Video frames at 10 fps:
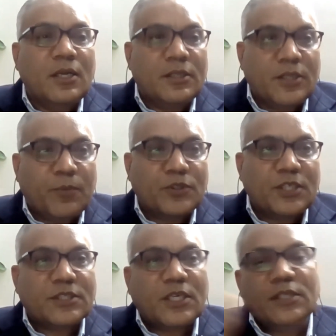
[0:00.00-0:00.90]
the
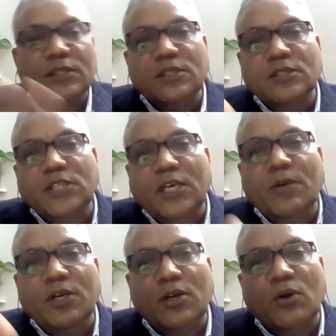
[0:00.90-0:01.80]
project site, it's the same
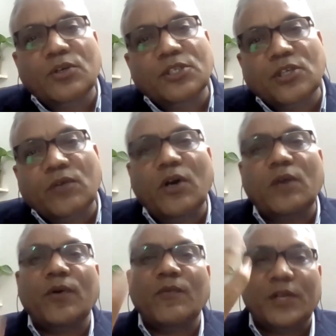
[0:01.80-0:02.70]
underground reservoir
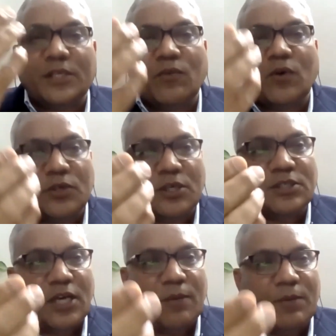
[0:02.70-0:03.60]
from where the water
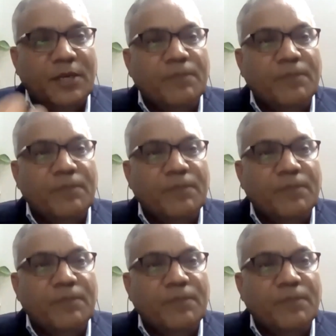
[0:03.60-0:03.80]
is coming